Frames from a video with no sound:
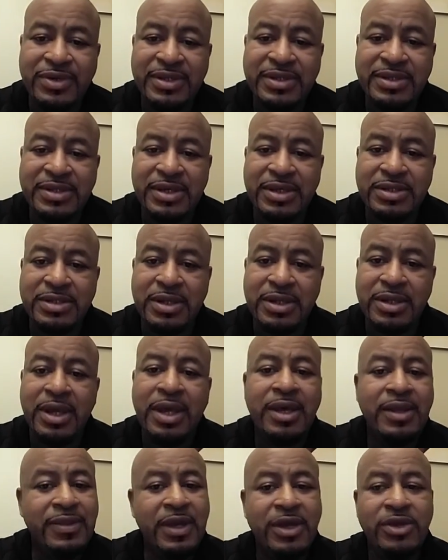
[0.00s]
decision
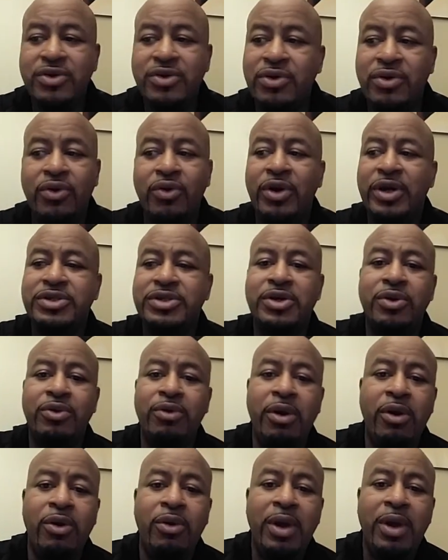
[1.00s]
that you're going to
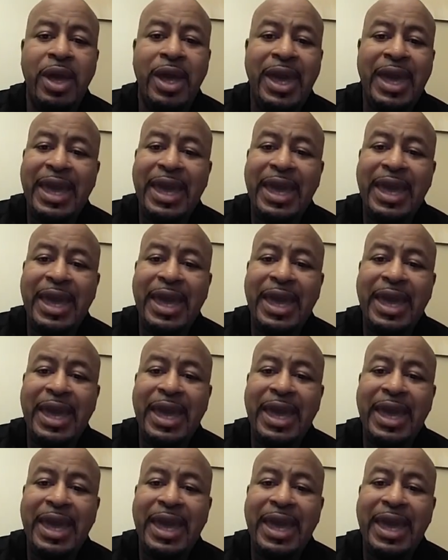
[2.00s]
grow.